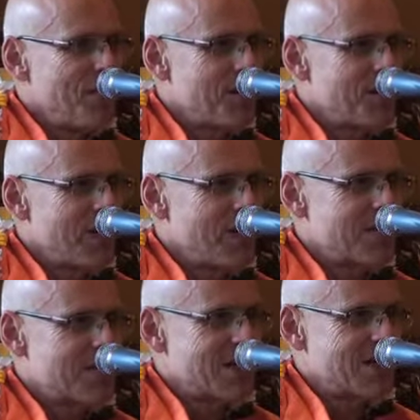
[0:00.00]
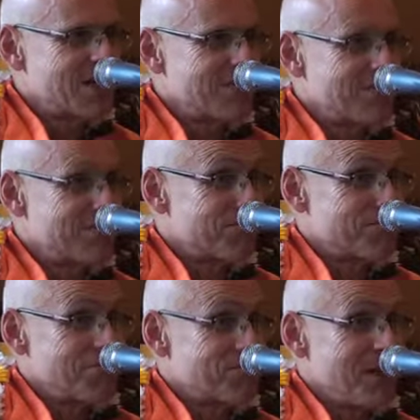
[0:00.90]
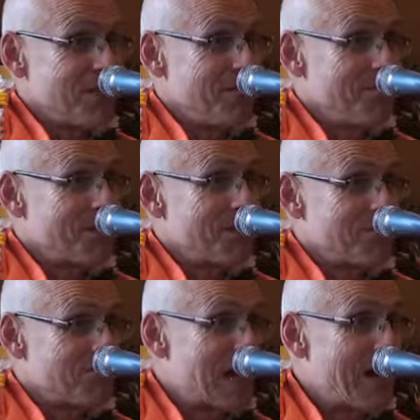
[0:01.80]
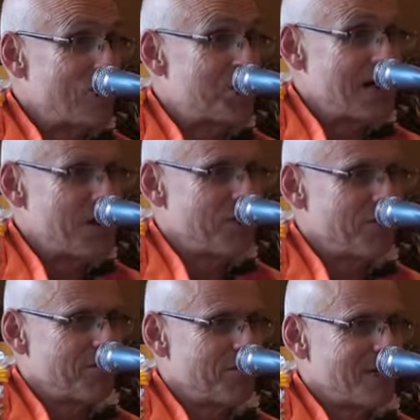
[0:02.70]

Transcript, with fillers: modern lifestyle um, downtown,